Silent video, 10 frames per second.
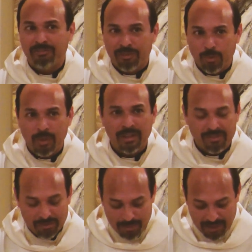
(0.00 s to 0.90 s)
for what
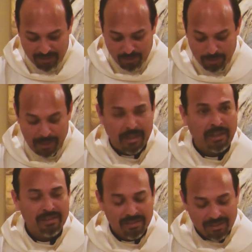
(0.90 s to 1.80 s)
it's meant to be.
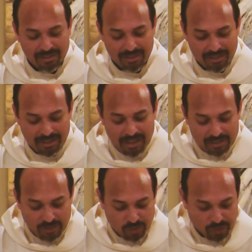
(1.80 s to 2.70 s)

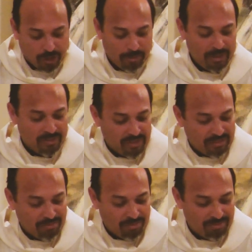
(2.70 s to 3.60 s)
Discernment
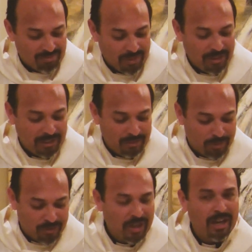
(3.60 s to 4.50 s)
We
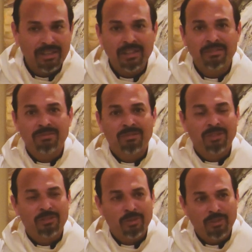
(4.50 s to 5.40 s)
were talking,
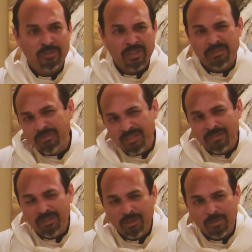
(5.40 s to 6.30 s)
he said,
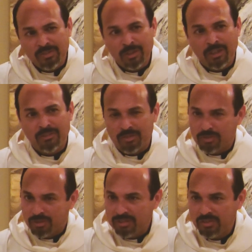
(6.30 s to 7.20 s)
it's
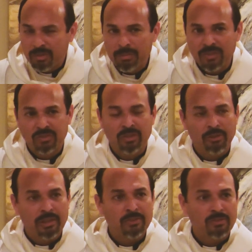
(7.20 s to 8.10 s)
certainly something
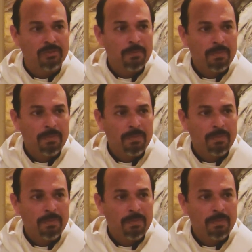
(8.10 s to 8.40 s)
serious,